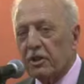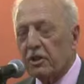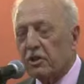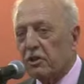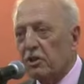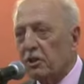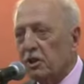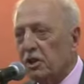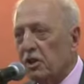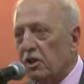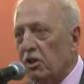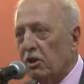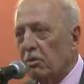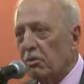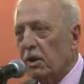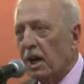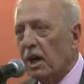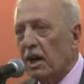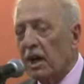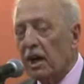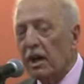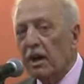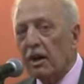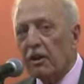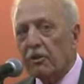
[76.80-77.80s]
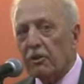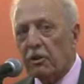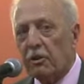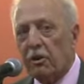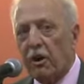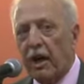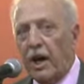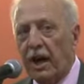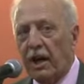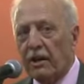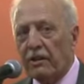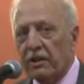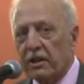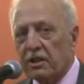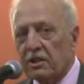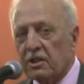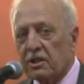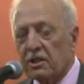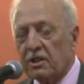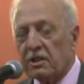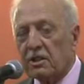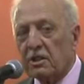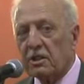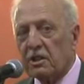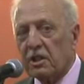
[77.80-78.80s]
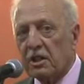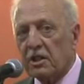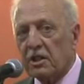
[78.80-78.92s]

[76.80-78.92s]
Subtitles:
the good humour throughout this